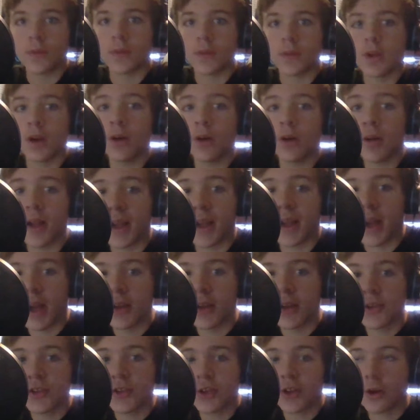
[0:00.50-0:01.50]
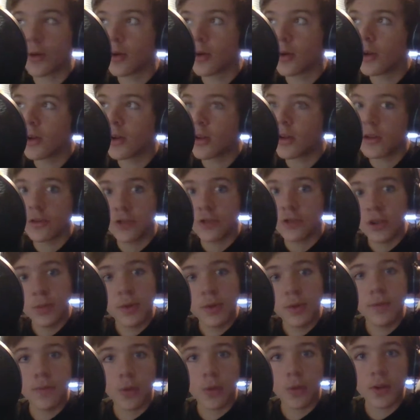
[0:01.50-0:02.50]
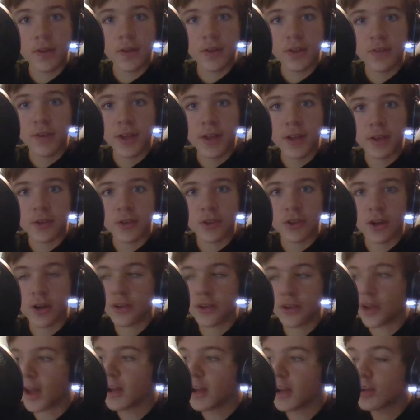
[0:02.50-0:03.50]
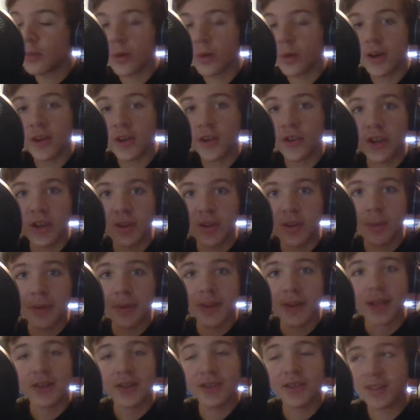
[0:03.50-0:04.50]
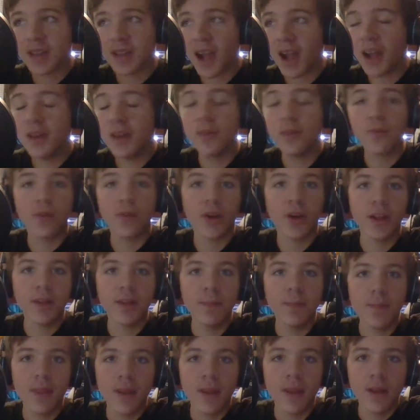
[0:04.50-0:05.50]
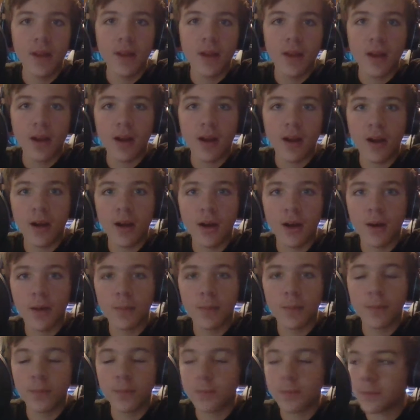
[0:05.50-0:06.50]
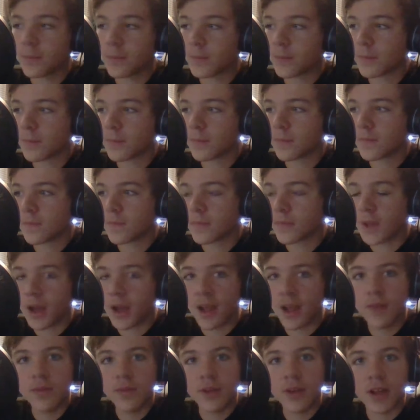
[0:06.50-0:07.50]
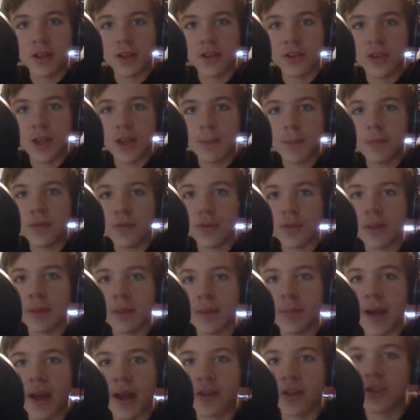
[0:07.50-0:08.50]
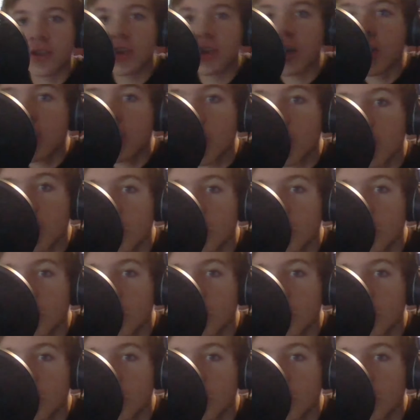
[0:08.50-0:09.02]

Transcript: Okay guys, so just before this video starts, I just wanted to say something that's kind of funny. I have not slept for the past 2